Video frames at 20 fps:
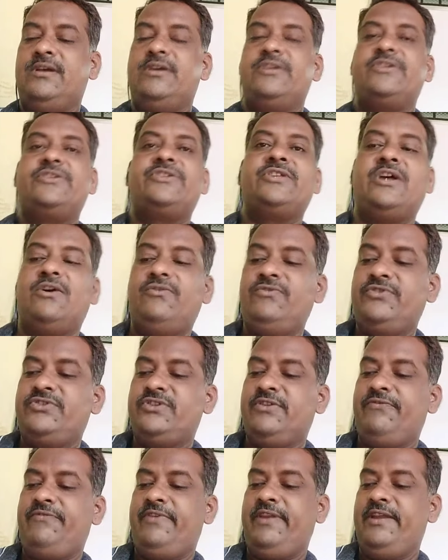sounds
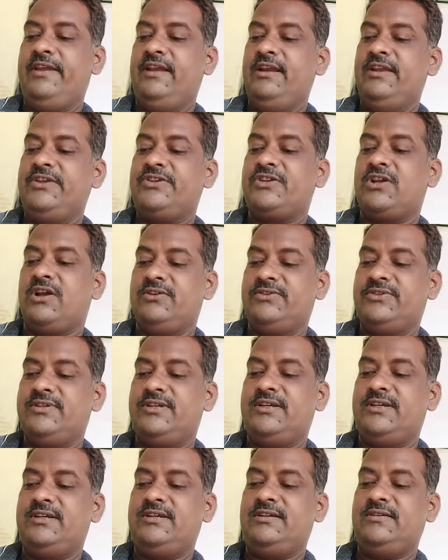of English
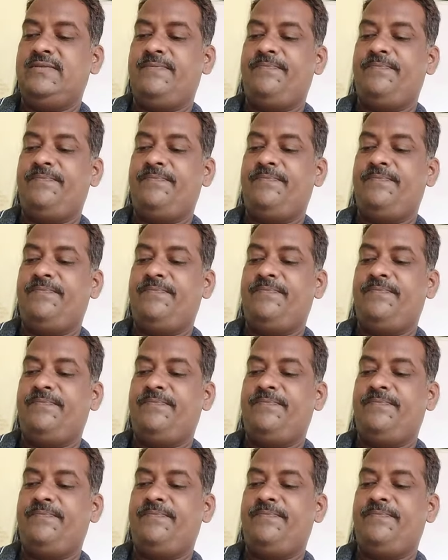consonant,